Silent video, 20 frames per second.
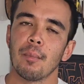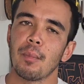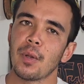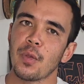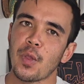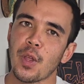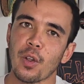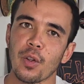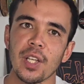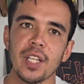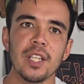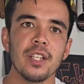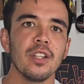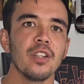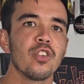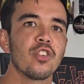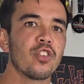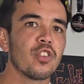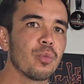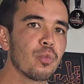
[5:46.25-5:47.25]
but there
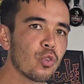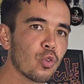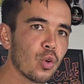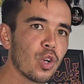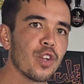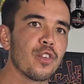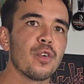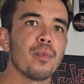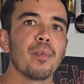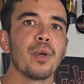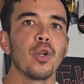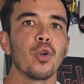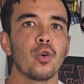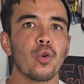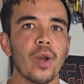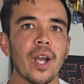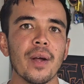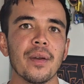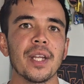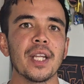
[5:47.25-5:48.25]
is some sort of a middle
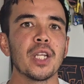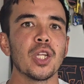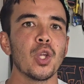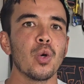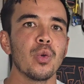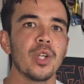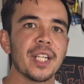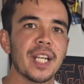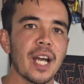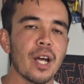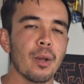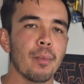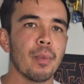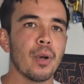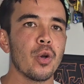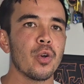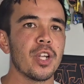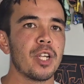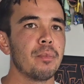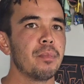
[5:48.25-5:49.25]
ground in loaning out a
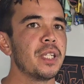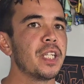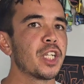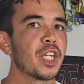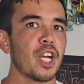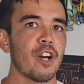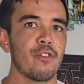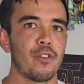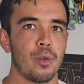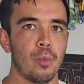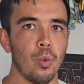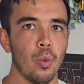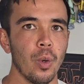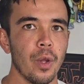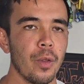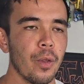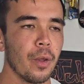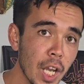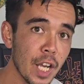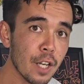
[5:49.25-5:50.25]
boat and being comfortable
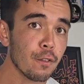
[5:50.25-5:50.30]
with it.